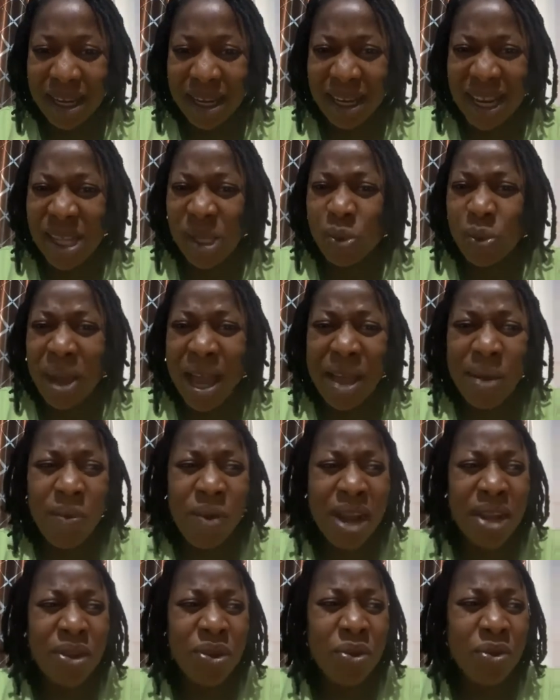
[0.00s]
That's why
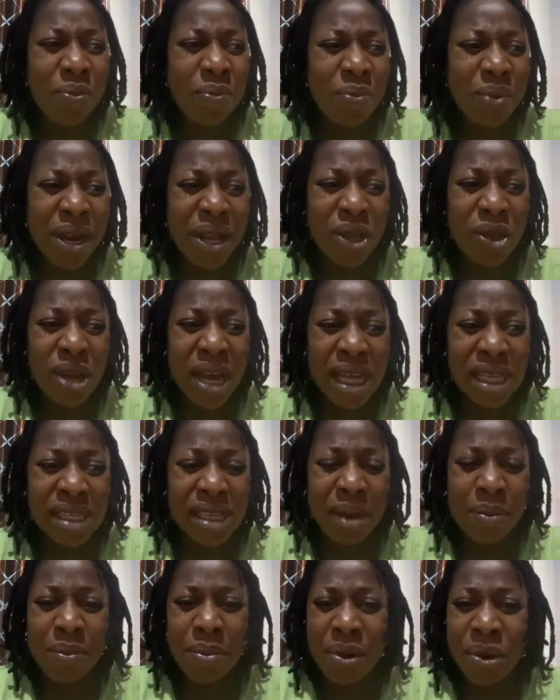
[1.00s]
when you bring your
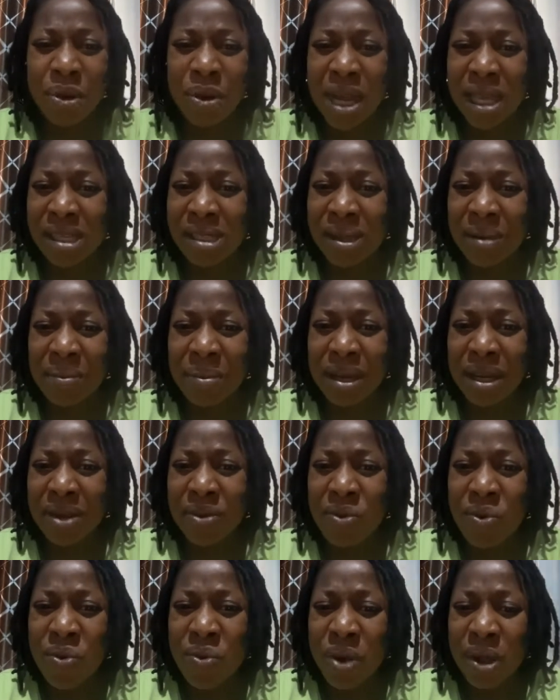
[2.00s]
Asambodo as somebody
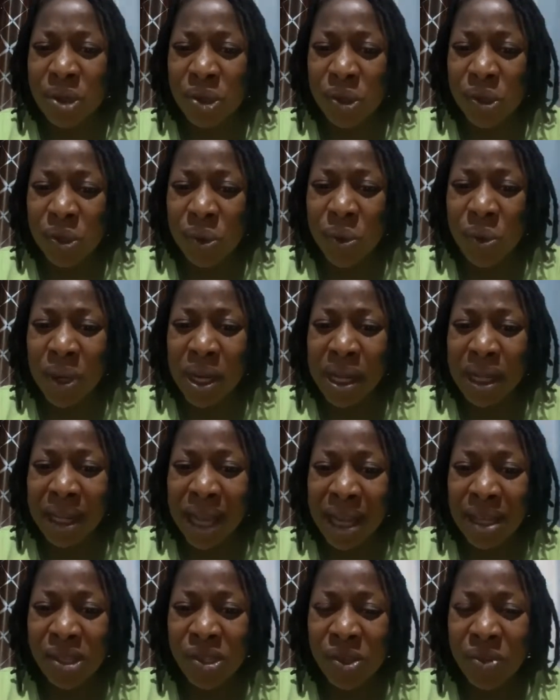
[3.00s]
who went to school in
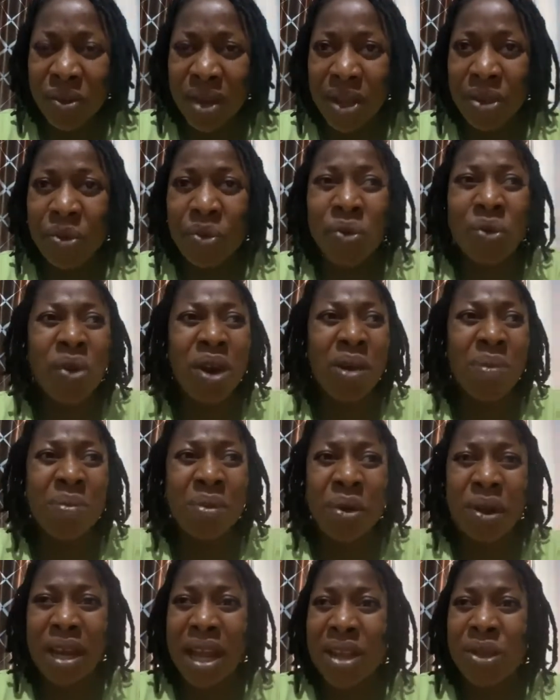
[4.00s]
Nigeria, you go
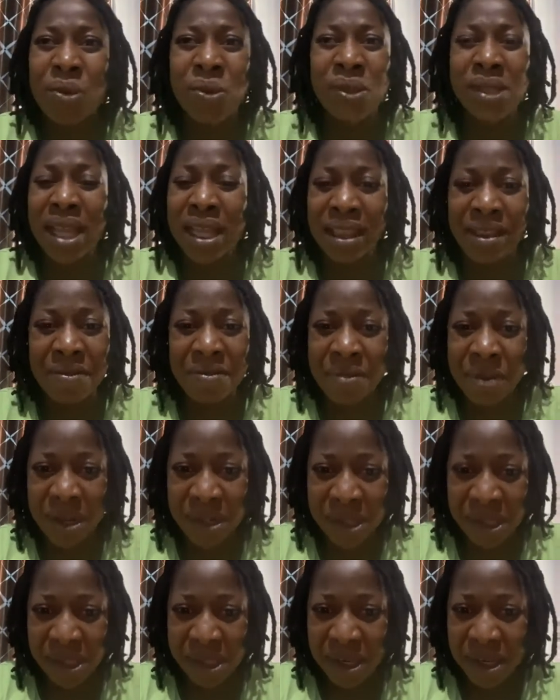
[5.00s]
abroad and you start
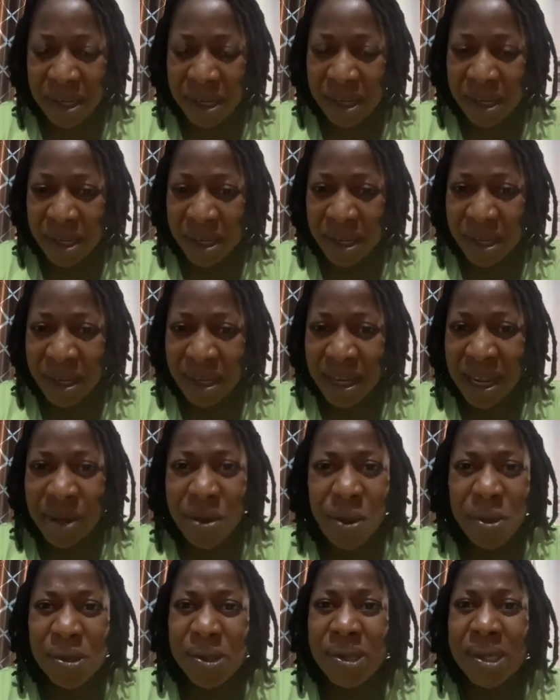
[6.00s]
afresh. They
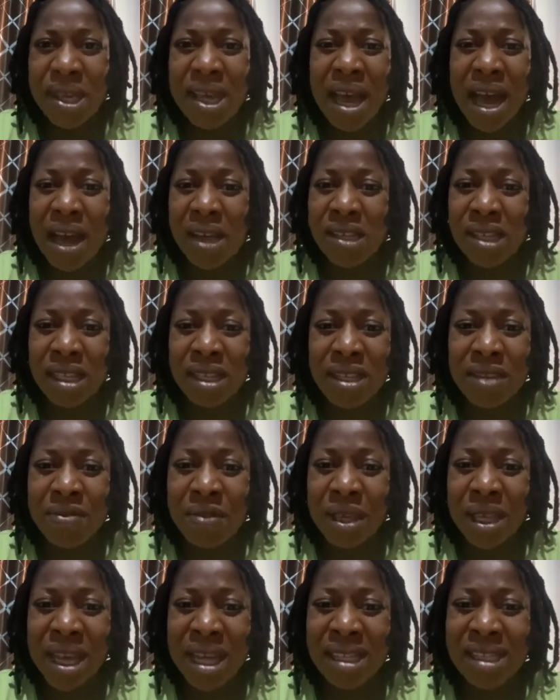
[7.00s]
don't see our
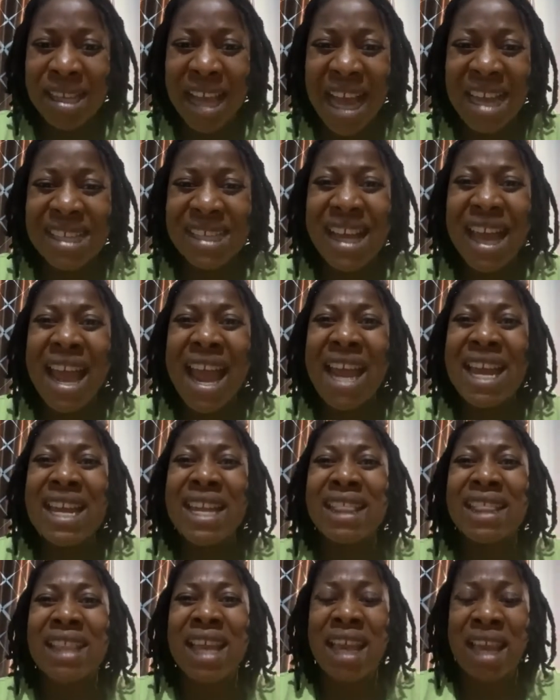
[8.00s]
certificates as
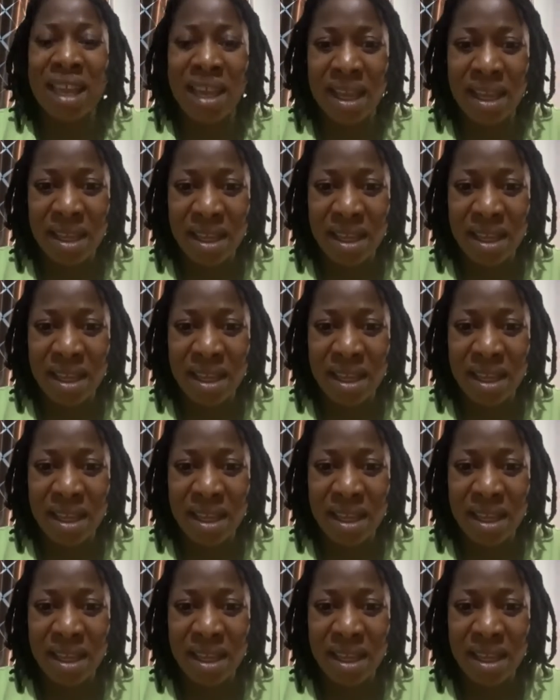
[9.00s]
anything.